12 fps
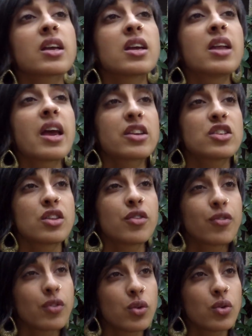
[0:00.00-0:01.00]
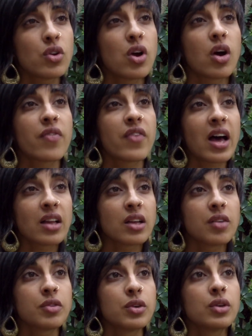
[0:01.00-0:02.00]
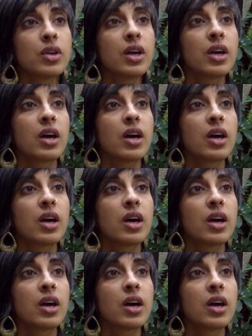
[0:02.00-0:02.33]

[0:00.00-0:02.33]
connect to the food on that level.